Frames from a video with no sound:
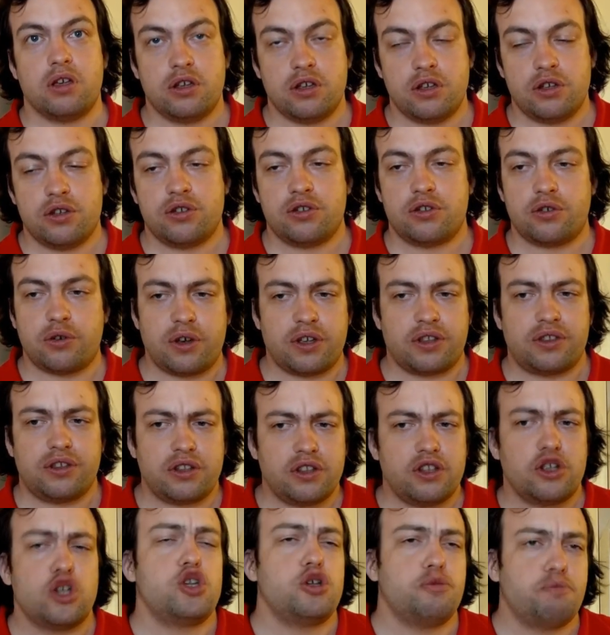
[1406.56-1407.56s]
So I think
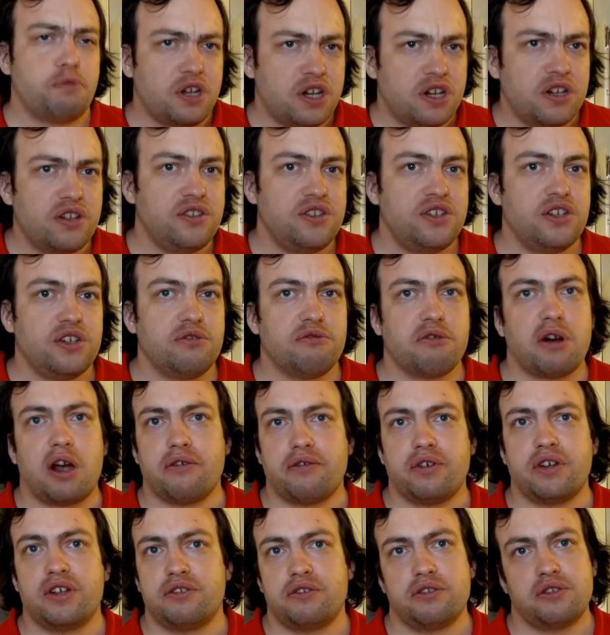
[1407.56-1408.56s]
the dependency graph
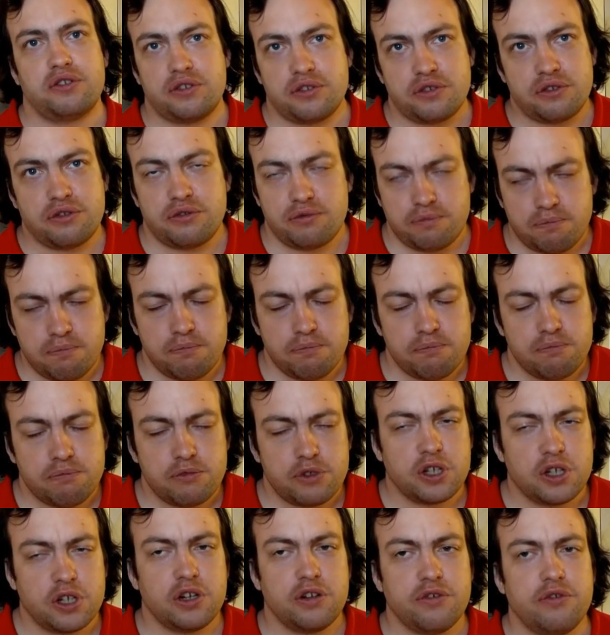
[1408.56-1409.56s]
has
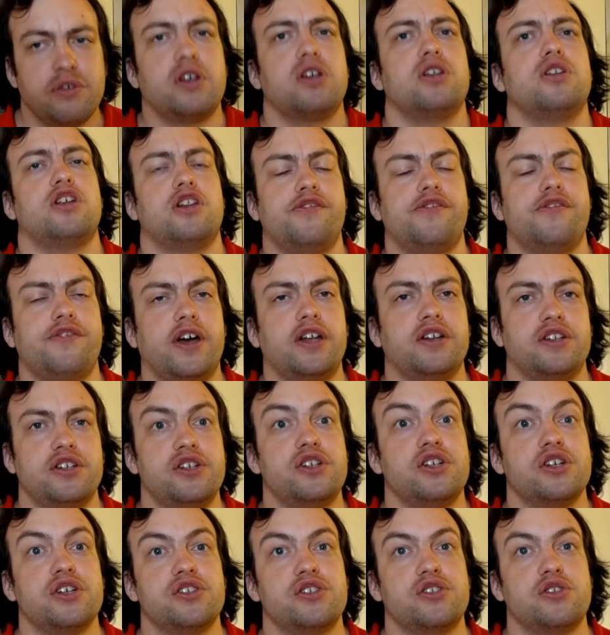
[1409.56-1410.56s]
significant
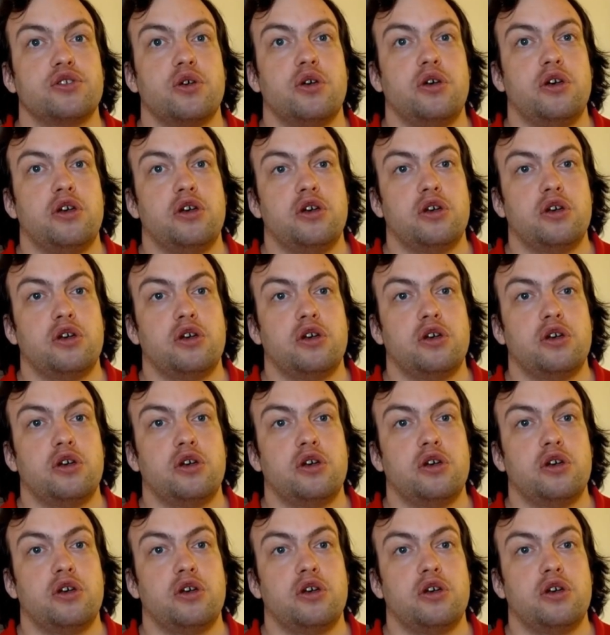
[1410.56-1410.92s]
advantages